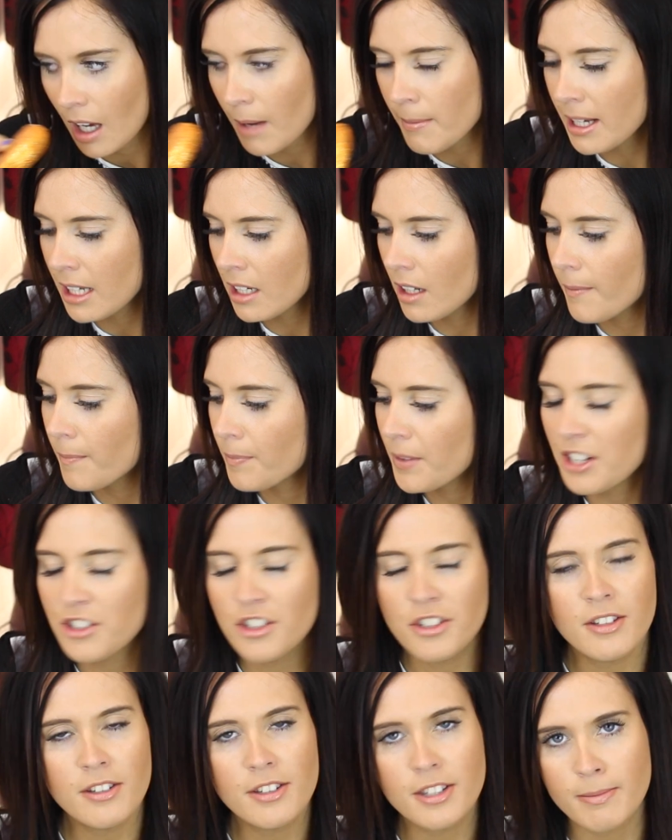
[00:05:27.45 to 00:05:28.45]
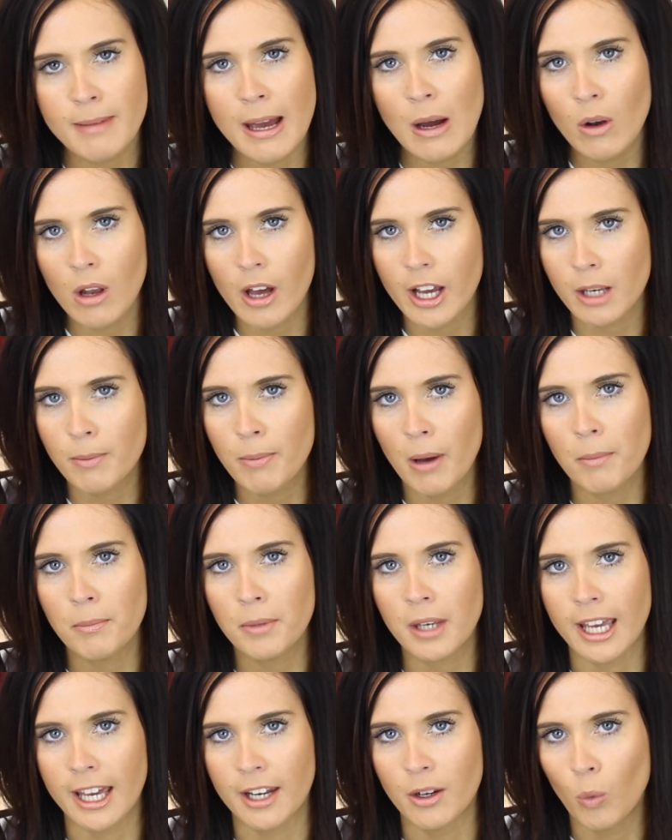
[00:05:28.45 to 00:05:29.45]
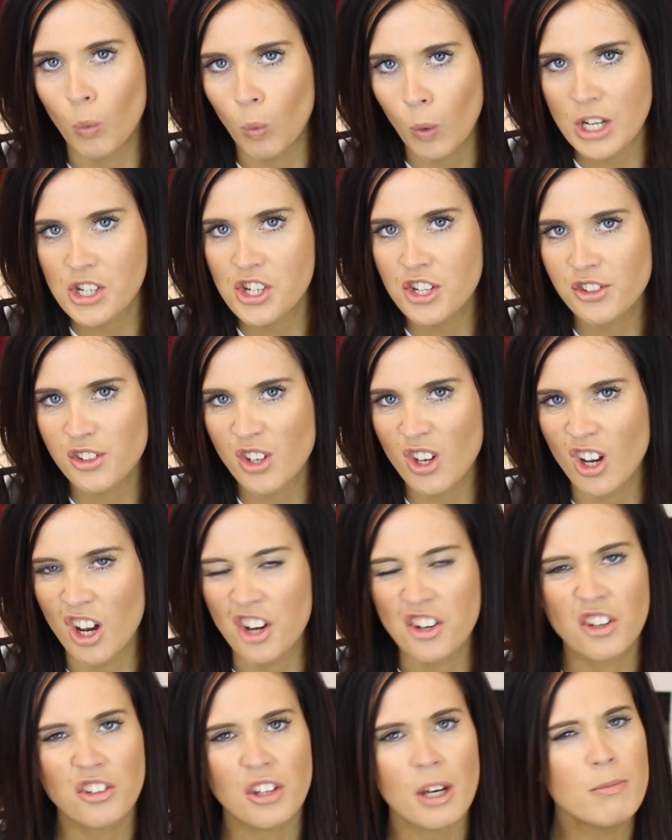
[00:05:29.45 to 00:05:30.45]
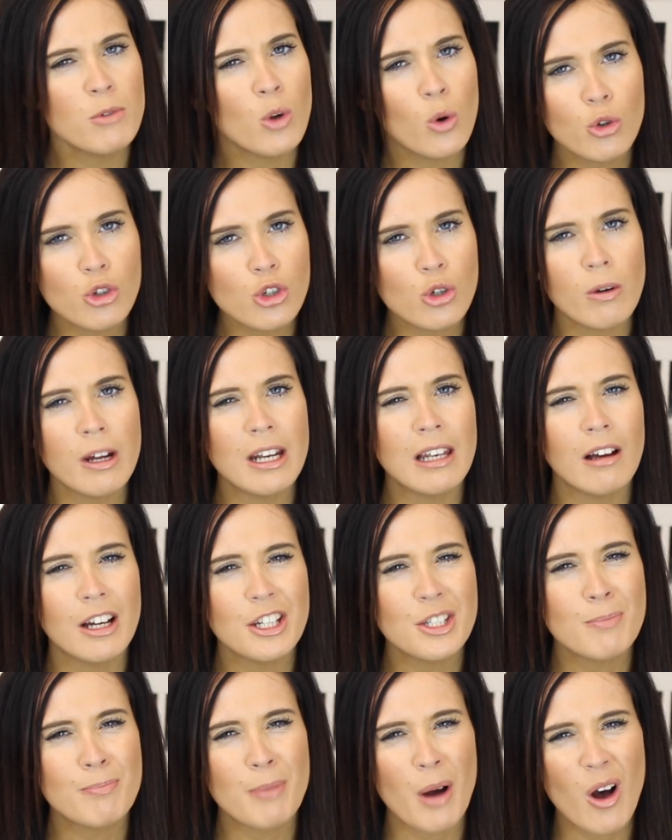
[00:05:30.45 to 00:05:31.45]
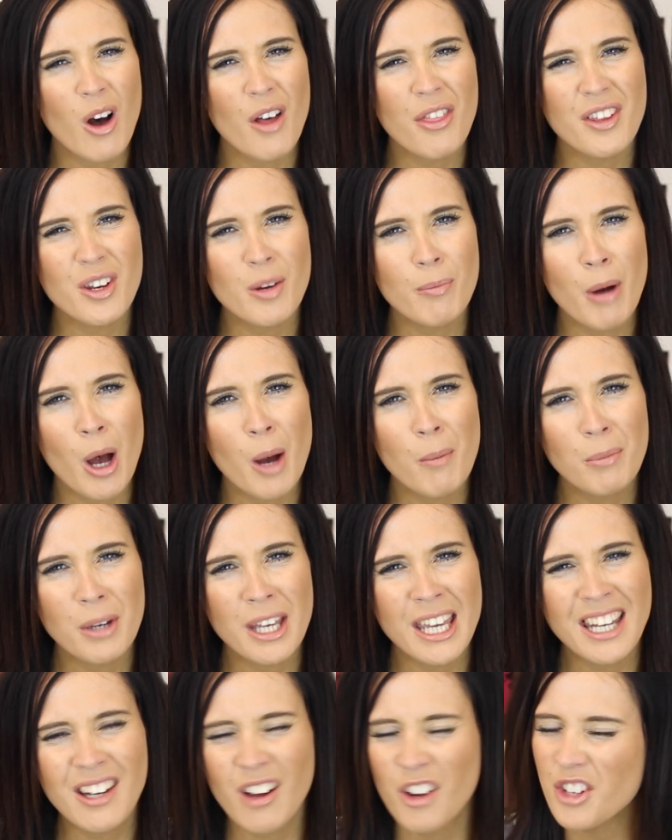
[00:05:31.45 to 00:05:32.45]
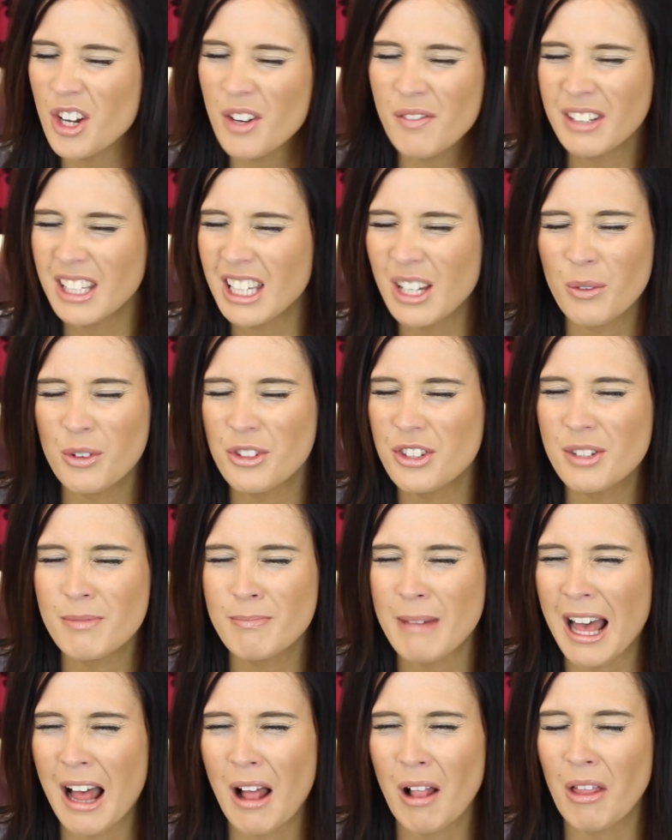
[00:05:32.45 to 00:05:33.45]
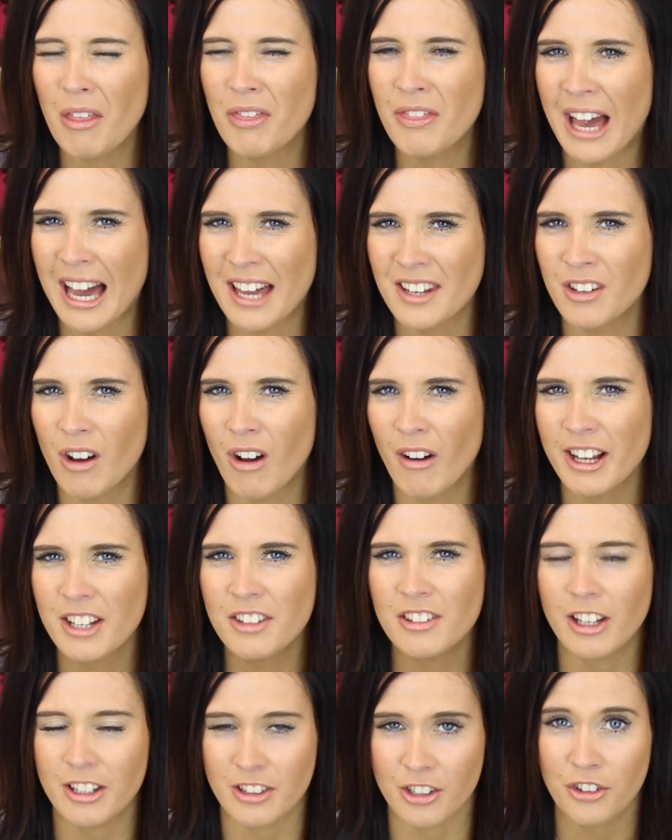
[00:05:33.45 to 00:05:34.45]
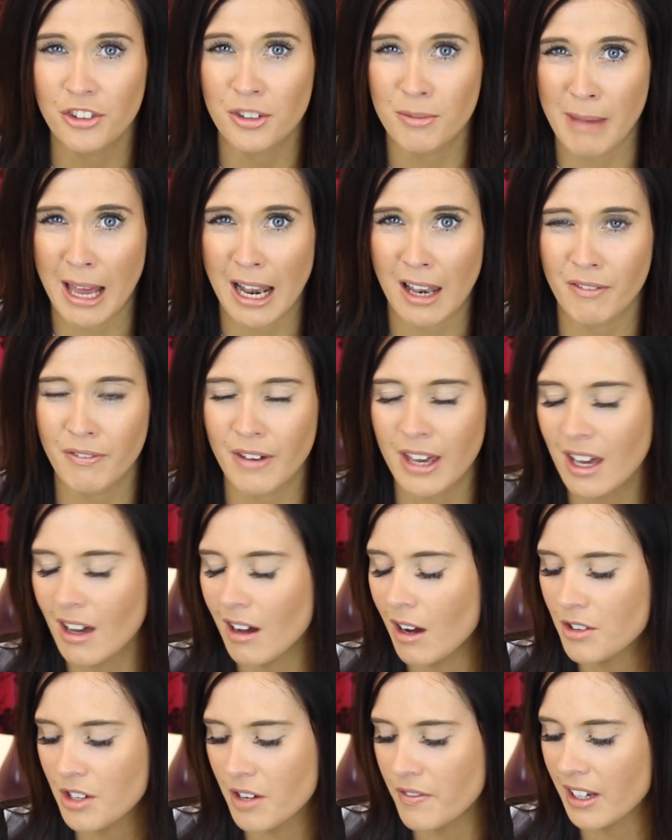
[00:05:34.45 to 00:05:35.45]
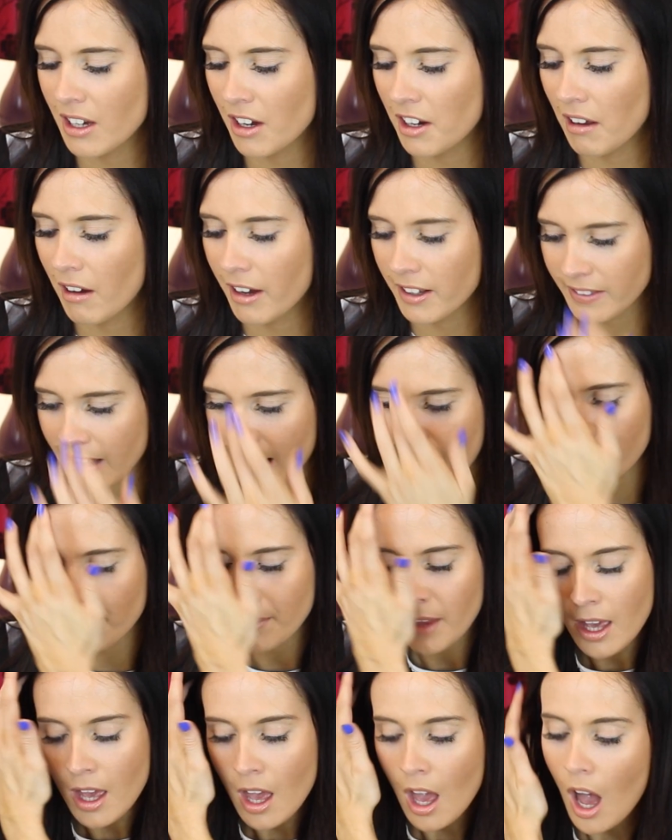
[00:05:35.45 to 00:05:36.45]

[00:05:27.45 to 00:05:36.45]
I mean, it doesn't smell like pumpkin, which is good, because I'm not sure I'd like to bath in a pumpkin. I don't think it would smell that nice, like the smell of it. I don't think I'd like that.